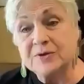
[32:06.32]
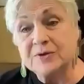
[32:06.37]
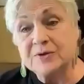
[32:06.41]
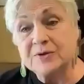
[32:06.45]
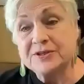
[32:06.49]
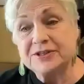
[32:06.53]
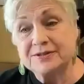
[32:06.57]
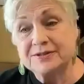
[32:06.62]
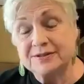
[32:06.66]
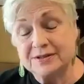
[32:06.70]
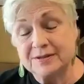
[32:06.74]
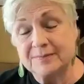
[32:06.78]

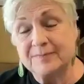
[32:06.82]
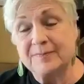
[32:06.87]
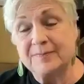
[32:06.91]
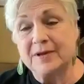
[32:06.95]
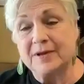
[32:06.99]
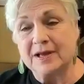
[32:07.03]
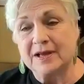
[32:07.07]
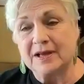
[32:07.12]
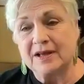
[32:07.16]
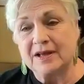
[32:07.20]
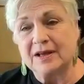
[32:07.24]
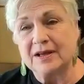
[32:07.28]
was
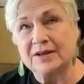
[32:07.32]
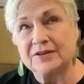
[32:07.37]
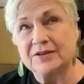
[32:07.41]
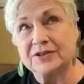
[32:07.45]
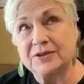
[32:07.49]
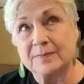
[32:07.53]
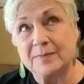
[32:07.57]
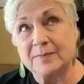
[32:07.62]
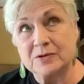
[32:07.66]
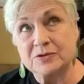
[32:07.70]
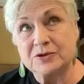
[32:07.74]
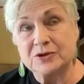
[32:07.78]
the uh,
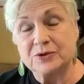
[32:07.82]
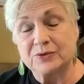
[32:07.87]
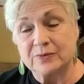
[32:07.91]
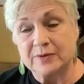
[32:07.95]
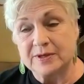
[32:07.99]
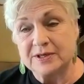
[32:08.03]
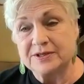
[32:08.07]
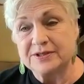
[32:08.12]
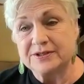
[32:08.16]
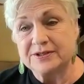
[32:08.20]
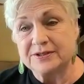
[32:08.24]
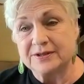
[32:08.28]
at the most
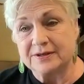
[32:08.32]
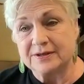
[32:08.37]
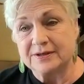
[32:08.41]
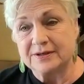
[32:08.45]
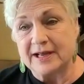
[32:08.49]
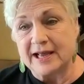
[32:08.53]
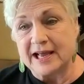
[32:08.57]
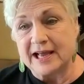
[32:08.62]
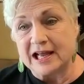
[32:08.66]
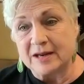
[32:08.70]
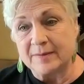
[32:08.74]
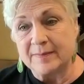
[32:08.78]

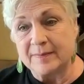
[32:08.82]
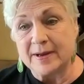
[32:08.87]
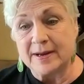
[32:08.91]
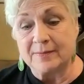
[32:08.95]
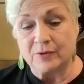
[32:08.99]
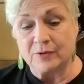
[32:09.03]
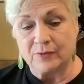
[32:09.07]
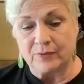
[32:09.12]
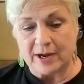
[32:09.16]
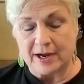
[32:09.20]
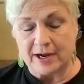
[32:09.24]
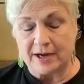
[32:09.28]
recent
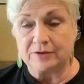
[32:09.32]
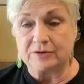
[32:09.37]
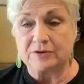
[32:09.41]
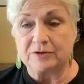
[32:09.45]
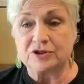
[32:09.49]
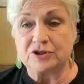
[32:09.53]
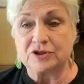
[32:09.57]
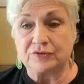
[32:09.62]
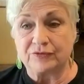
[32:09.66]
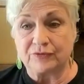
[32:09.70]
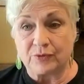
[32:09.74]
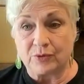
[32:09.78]
Alabama
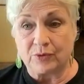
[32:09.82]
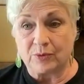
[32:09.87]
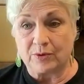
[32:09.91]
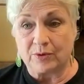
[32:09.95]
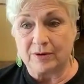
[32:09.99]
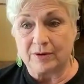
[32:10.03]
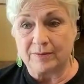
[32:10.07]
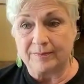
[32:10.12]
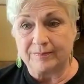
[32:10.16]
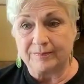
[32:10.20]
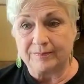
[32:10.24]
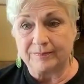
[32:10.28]
Writers
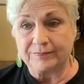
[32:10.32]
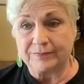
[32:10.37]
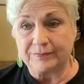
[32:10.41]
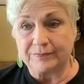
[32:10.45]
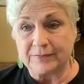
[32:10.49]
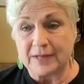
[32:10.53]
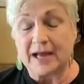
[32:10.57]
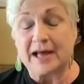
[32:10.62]
Forum,